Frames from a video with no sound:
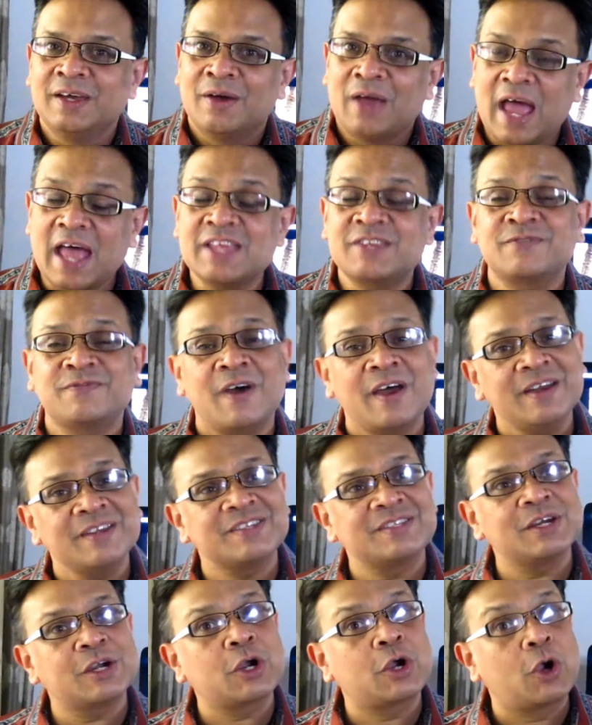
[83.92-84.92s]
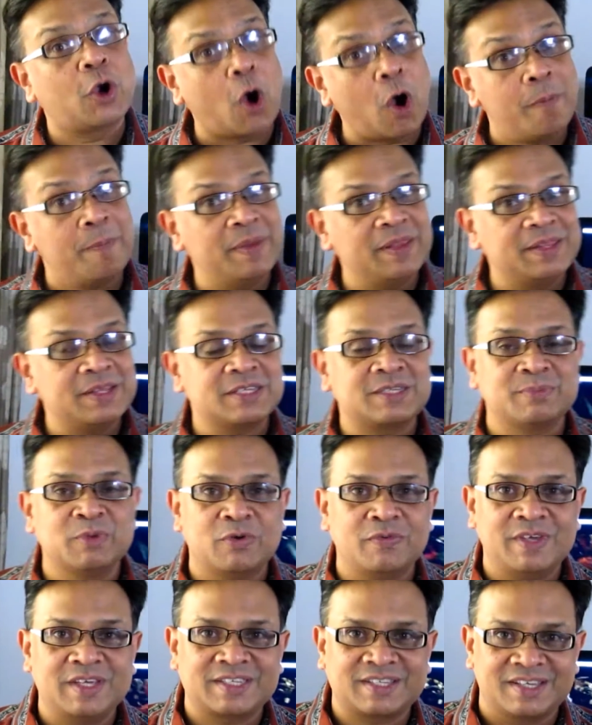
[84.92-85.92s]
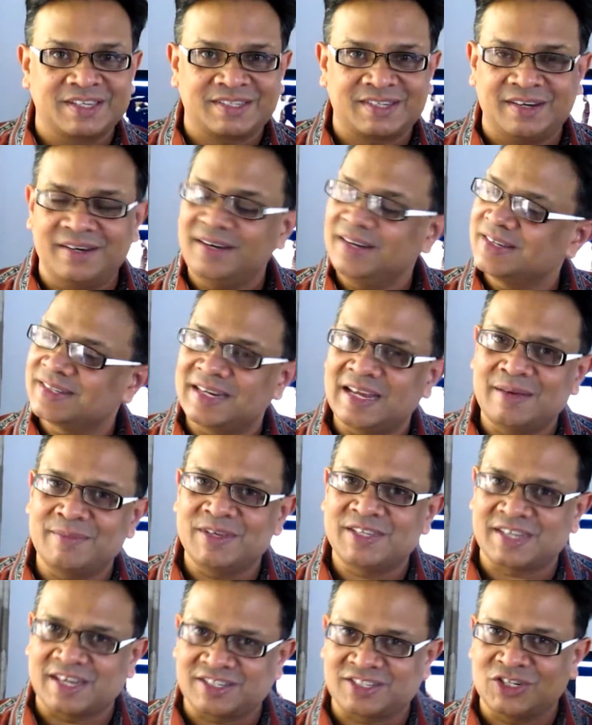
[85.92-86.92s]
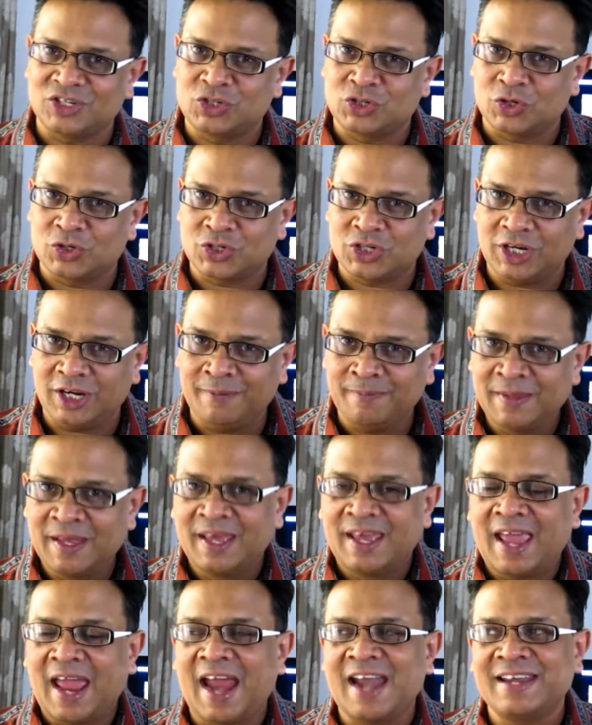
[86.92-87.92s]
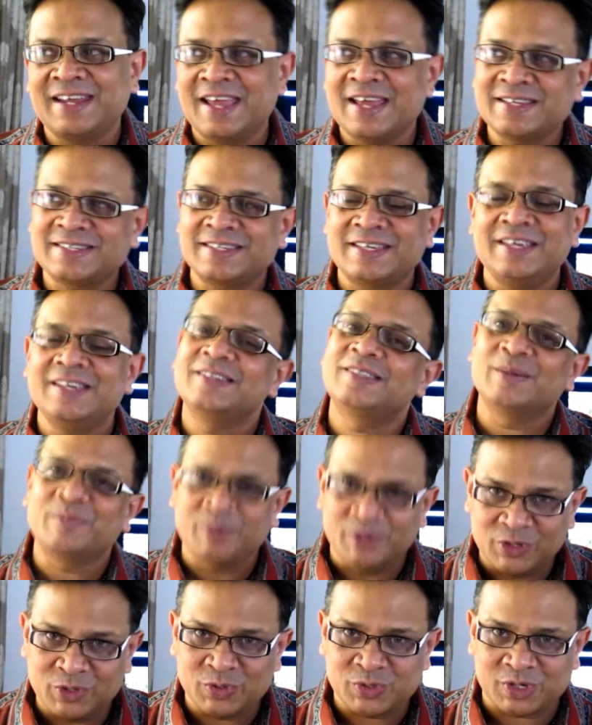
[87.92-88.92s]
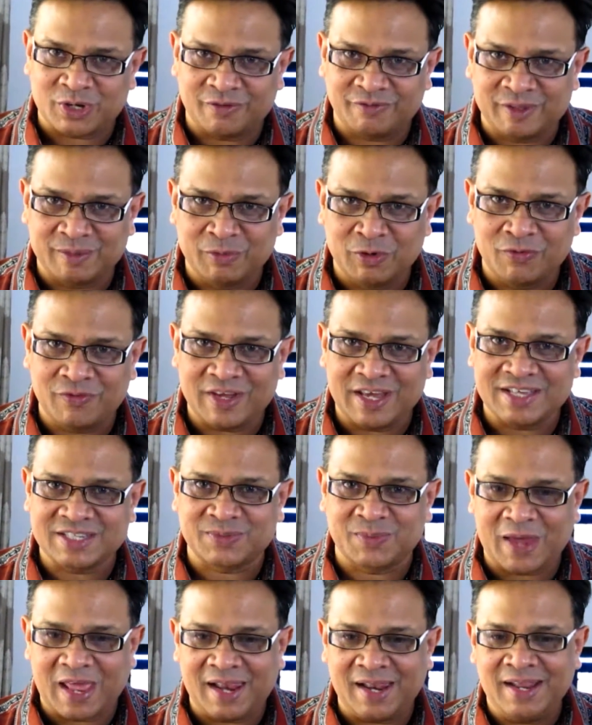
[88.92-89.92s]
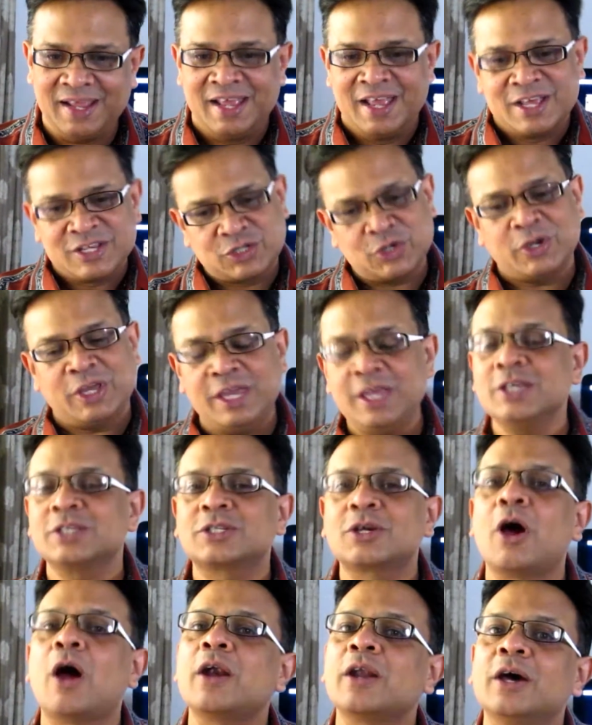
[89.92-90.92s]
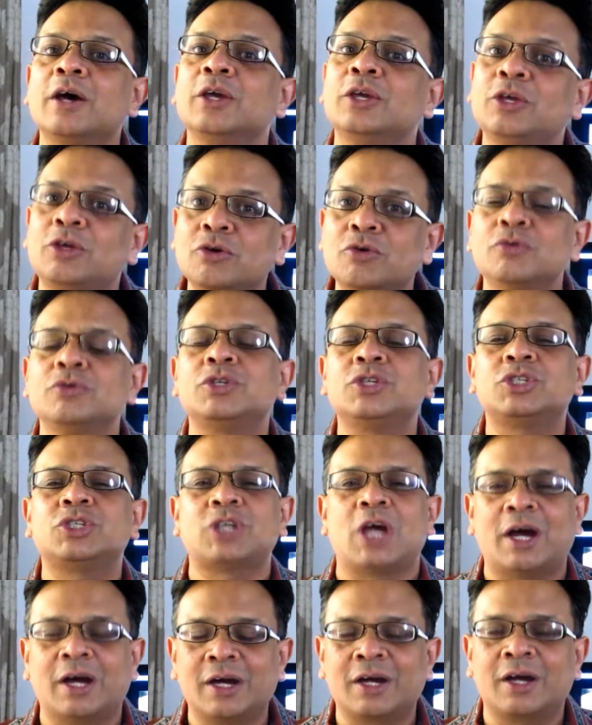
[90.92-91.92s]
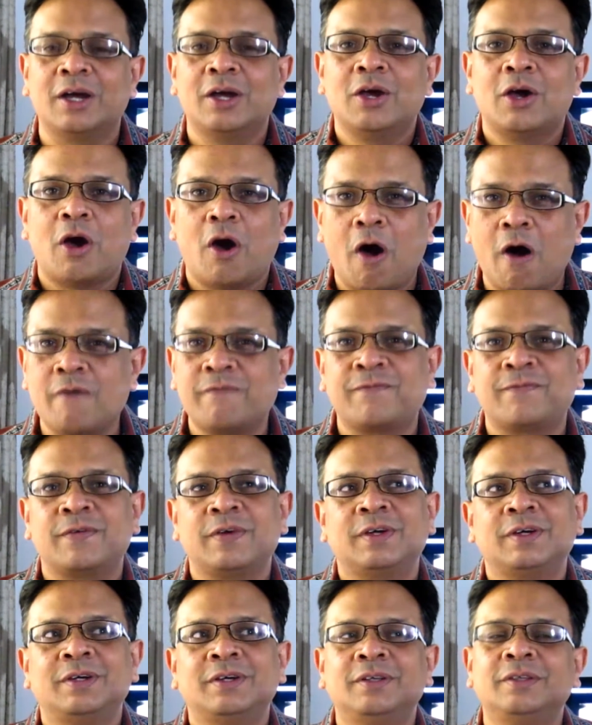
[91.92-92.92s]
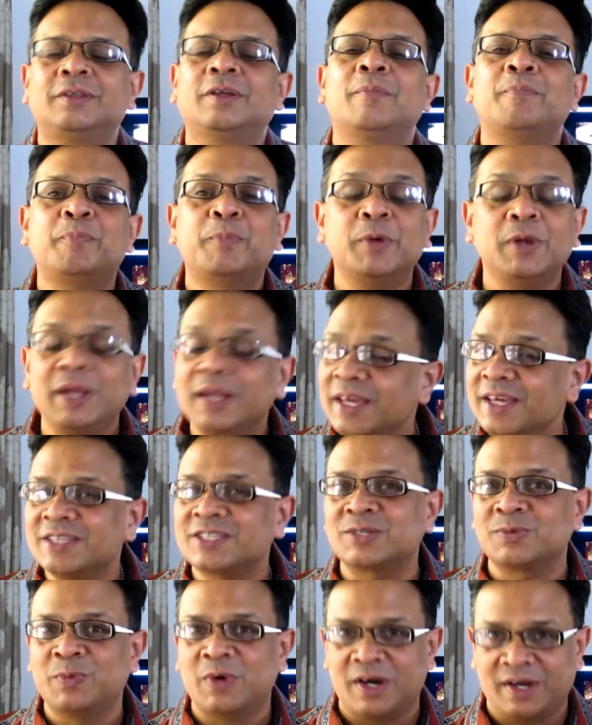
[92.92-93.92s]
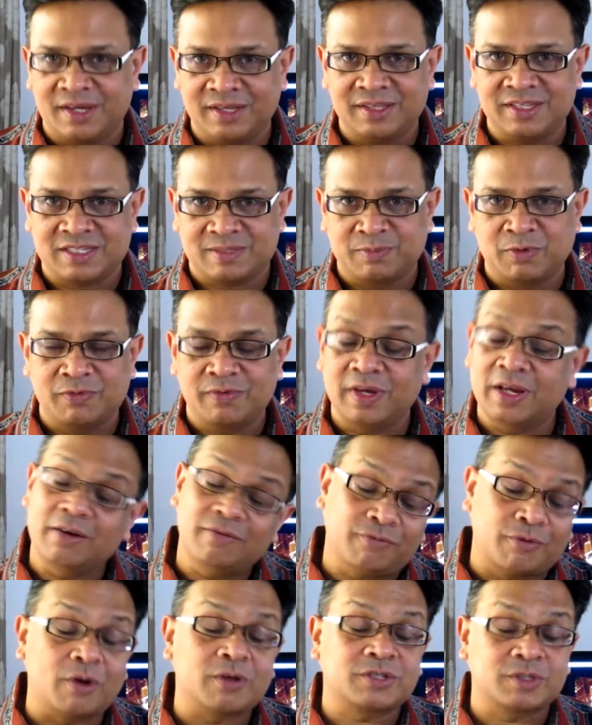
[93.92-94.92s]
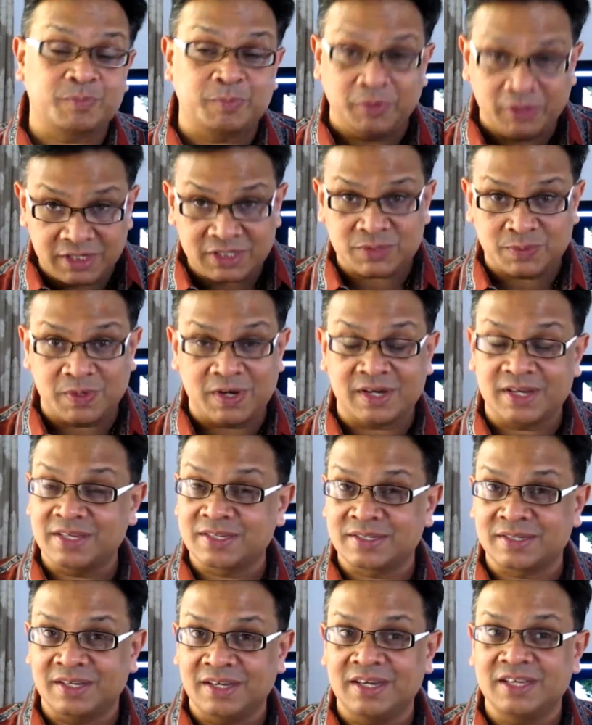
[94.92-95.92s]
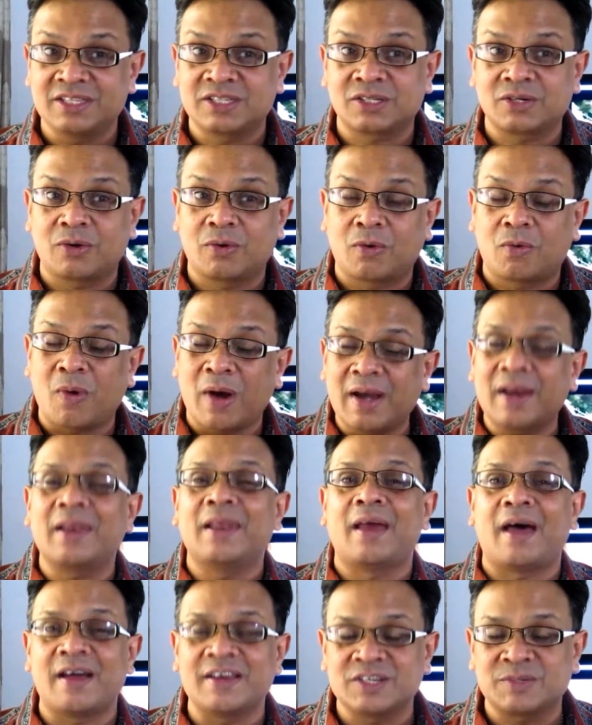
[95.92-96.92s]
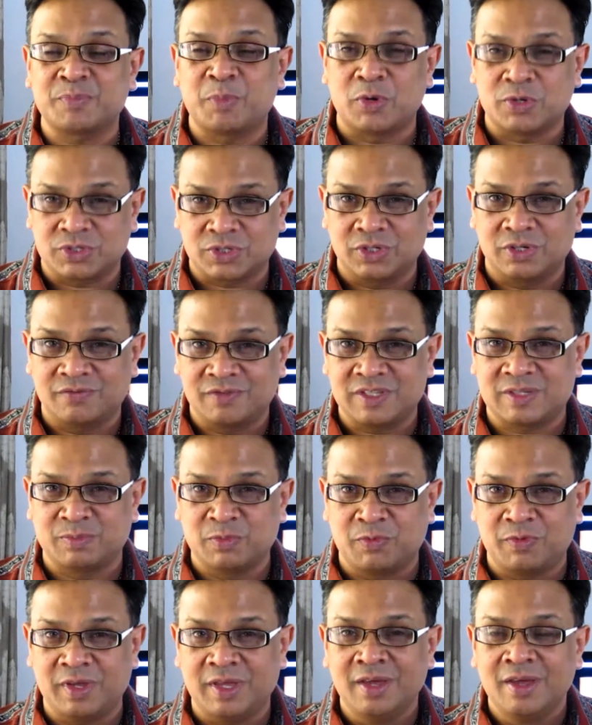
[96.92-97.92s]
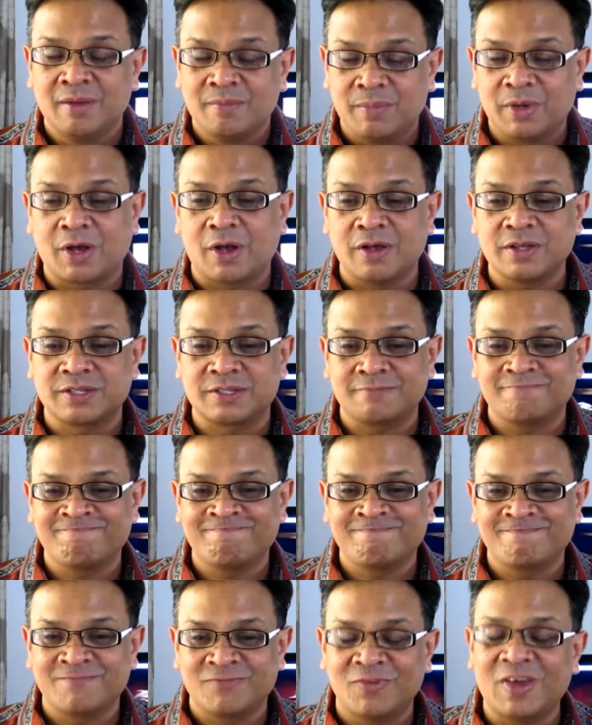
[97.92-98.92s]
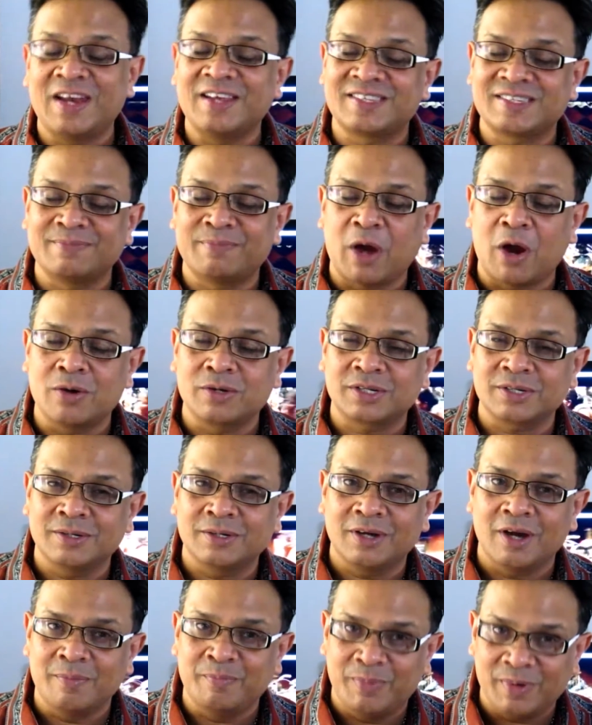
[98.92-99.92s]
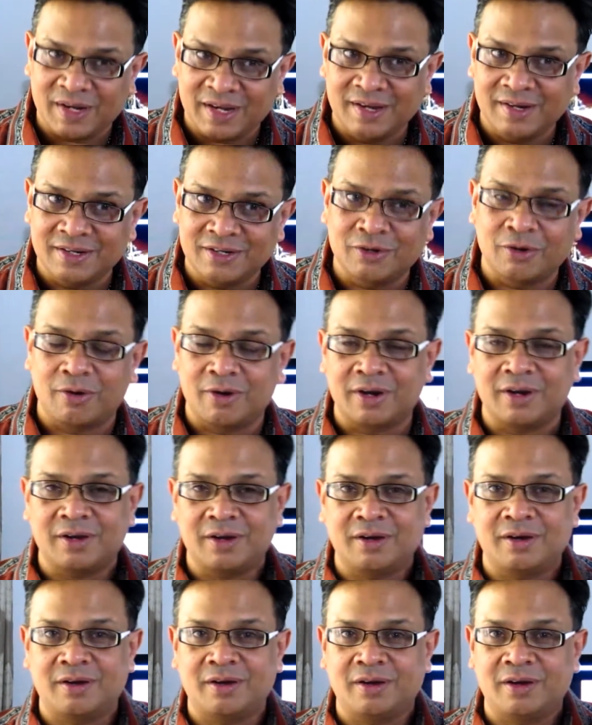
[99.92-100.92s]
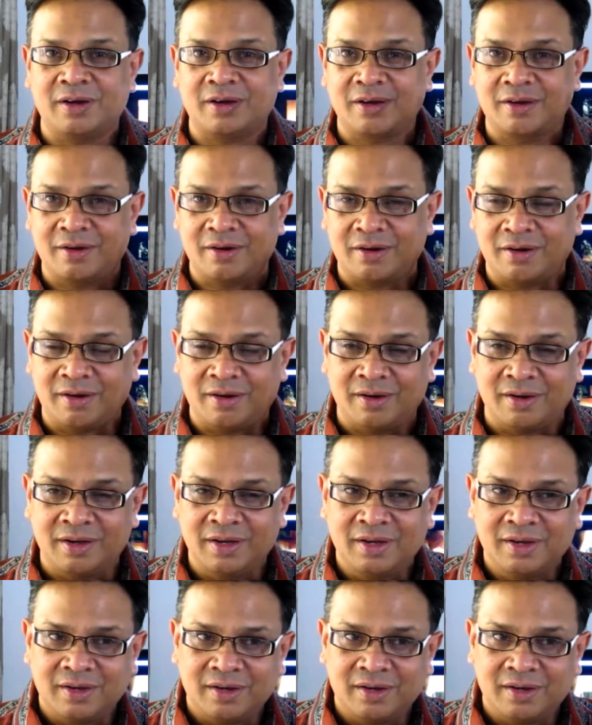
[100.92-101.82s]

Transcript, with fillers: as far as the cop in this movie is concerned, his name is Sachin Joshi, and yes, he's the producer of the movie as well. So he's got a huge chunk of the police work in this movie and of course the police work is is quite a large portion of this movie because well it's about a brigand or a, a, a,